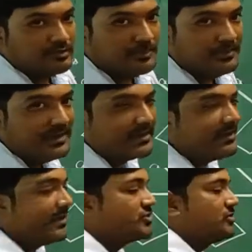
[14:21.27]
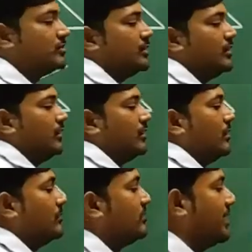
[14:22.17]
immediate next
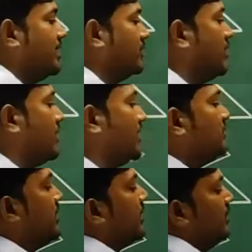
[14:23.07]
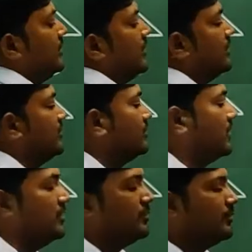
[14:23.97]
side, not exactly the other side.